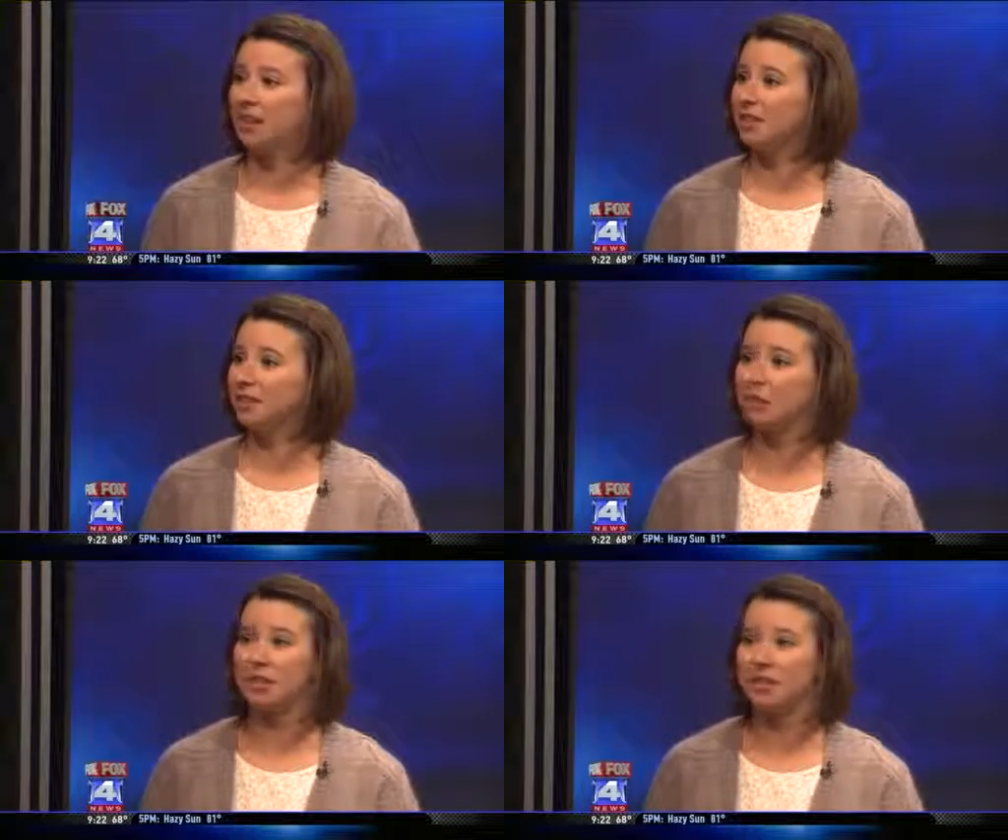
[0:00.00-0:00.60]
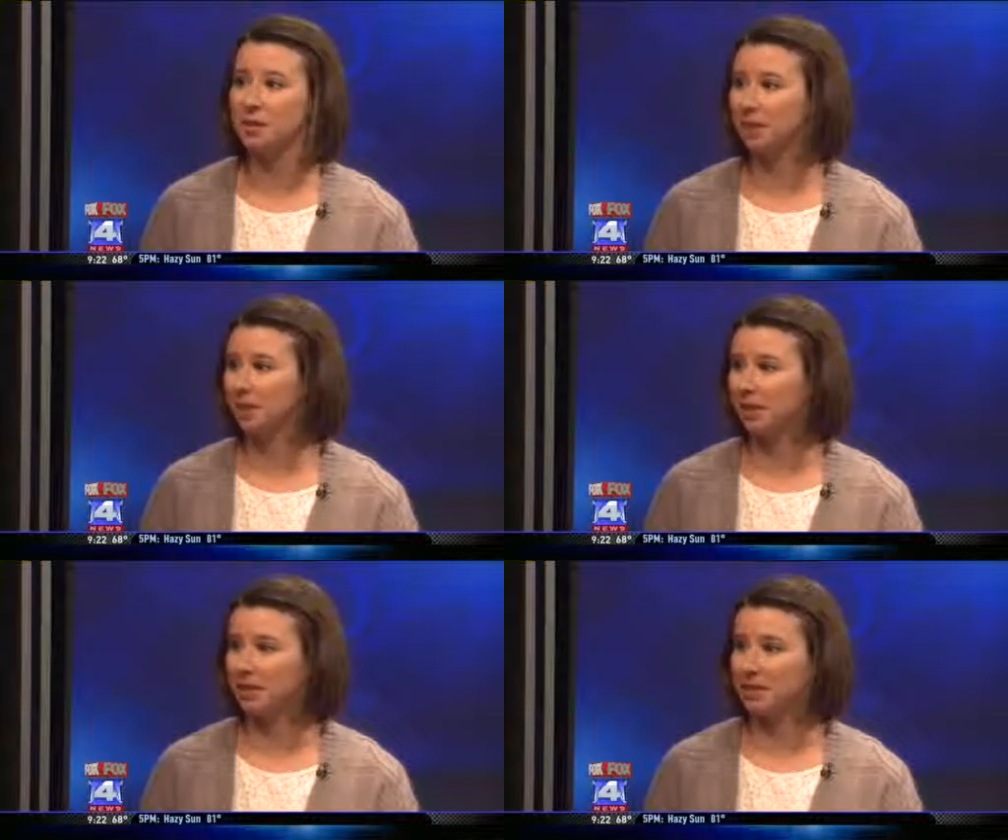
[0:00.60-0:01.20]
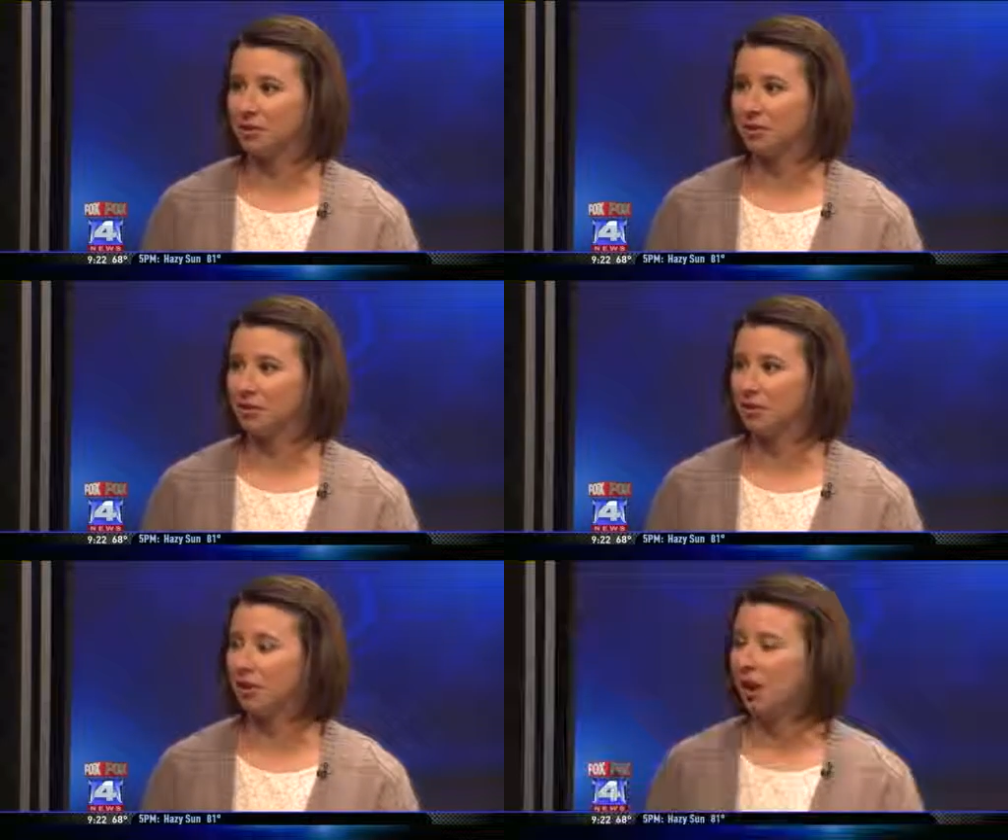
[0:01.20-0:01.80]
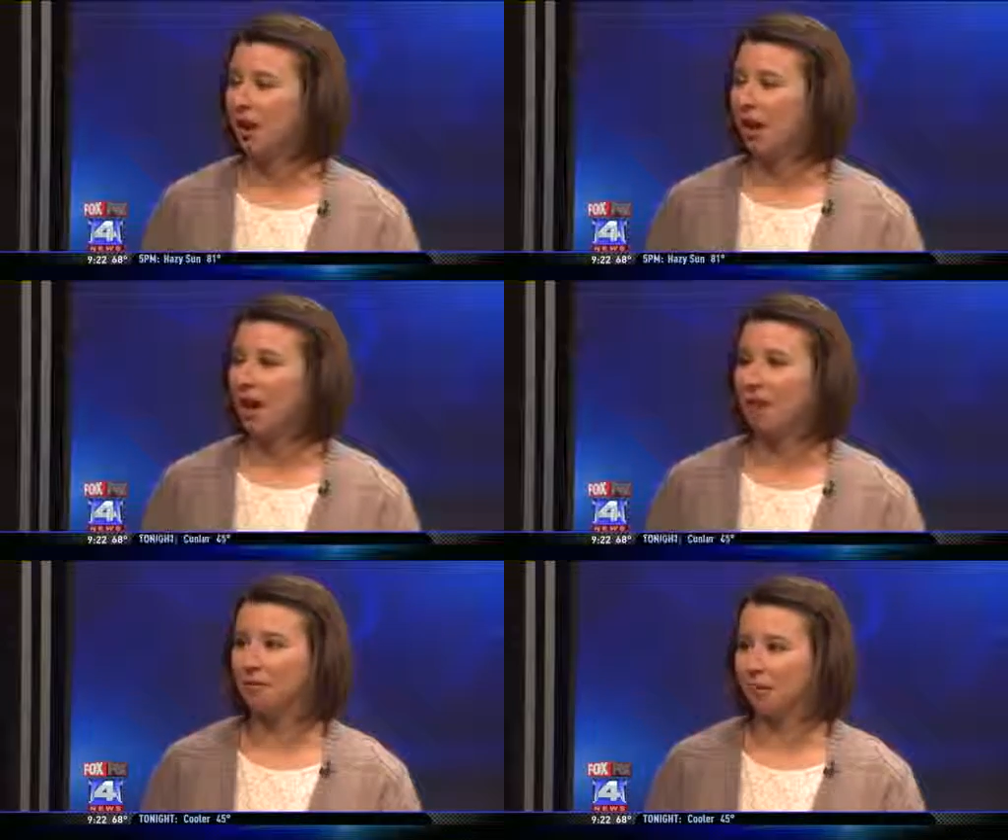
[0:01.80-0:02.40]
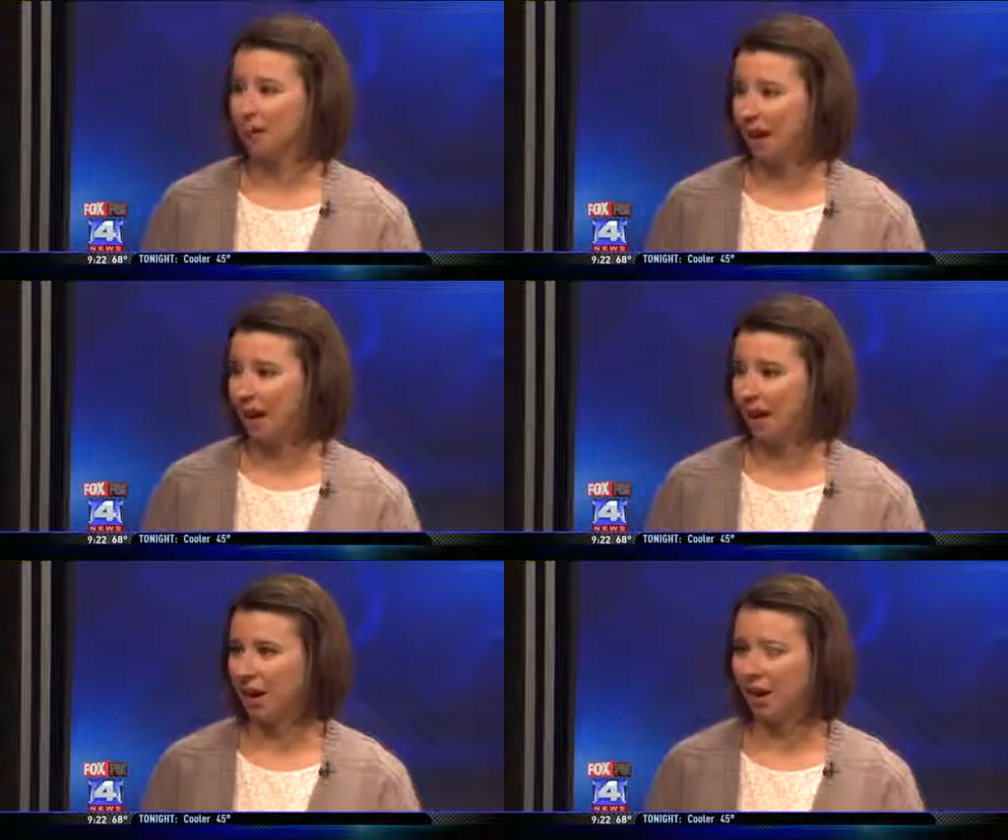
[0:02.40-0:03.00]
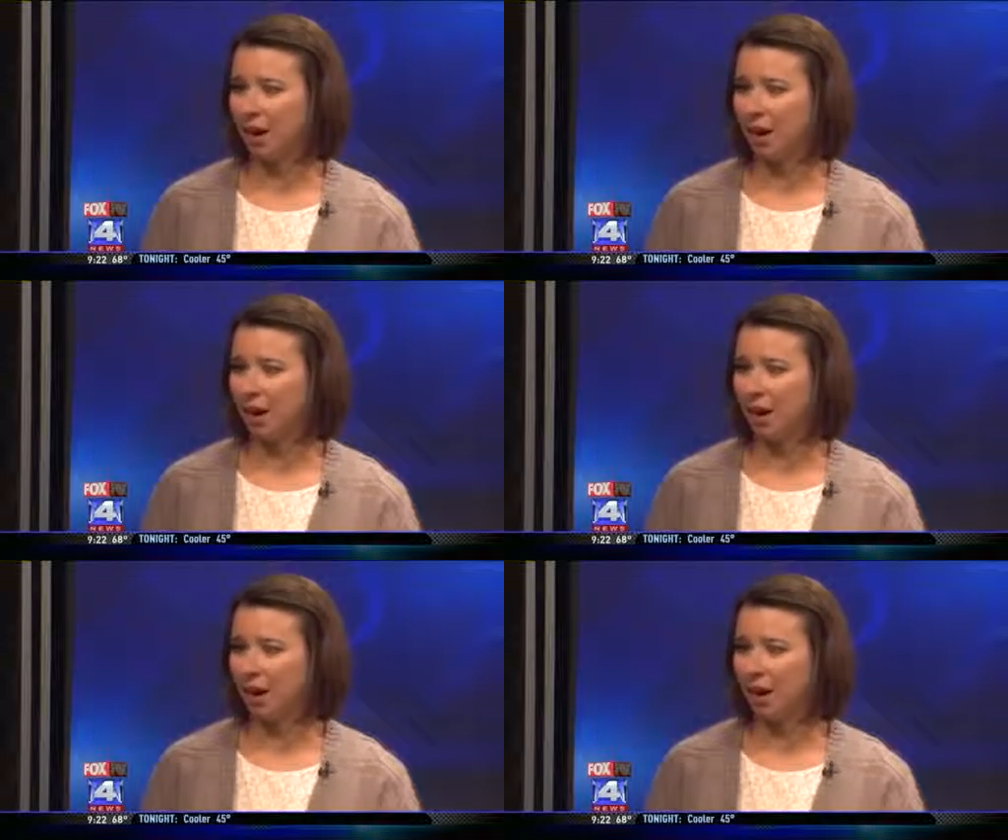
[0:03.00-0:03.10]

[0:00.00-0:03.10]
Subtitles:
These are 3 simple things you can do every day.